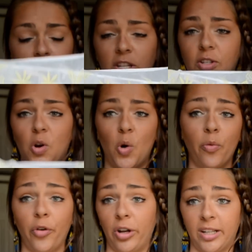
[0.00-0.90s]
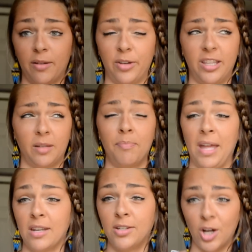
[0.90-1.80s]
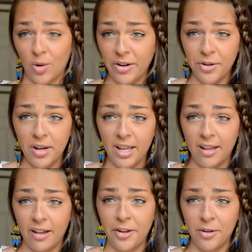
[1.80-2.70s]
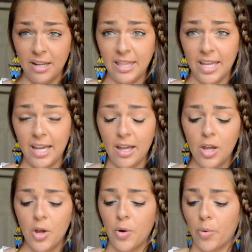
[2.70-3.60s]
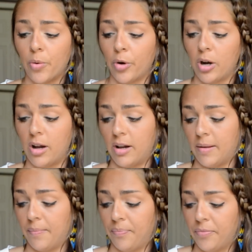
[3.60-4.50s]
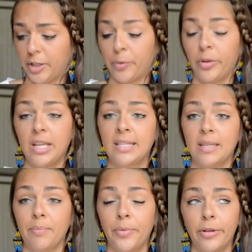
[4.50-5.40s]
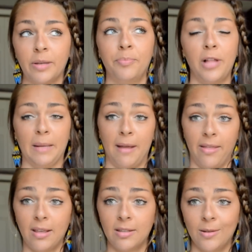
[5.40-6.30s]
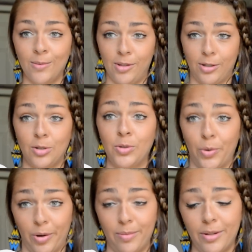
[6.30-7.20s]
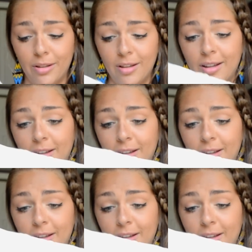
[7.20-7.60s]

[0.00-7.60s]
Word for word: just over like a, with like a bandeau underneath underneath it, or um, like a really simple like black bathing suit would look adorable,